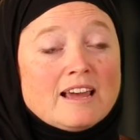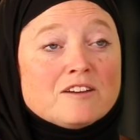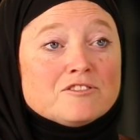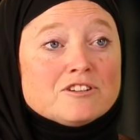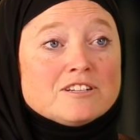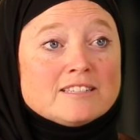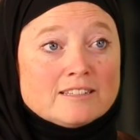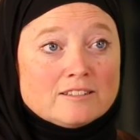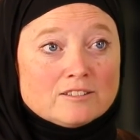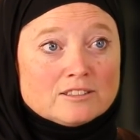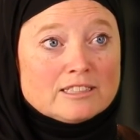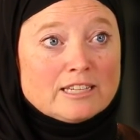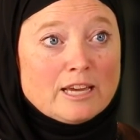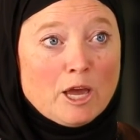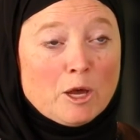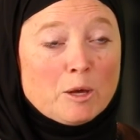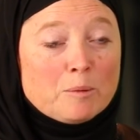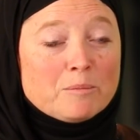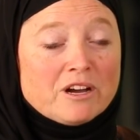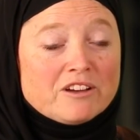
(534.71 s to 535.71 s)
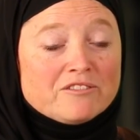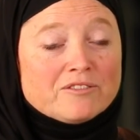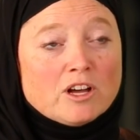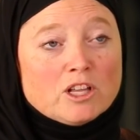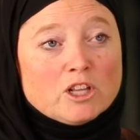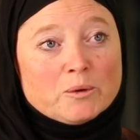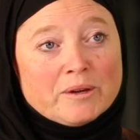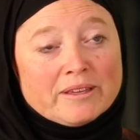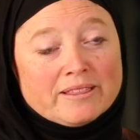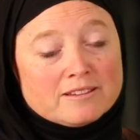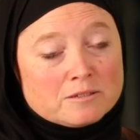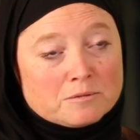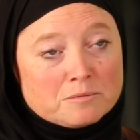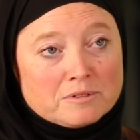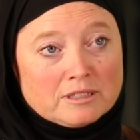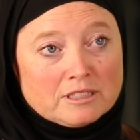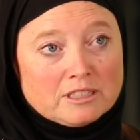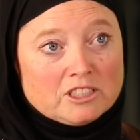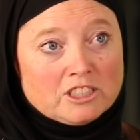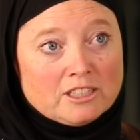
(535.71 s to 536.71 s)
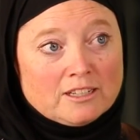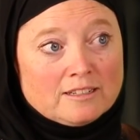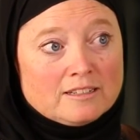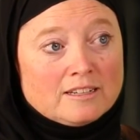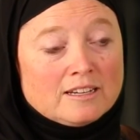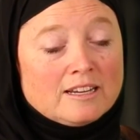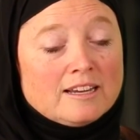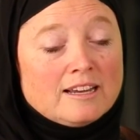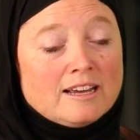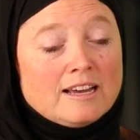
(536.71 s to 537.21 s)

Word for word: every single day by following this religion.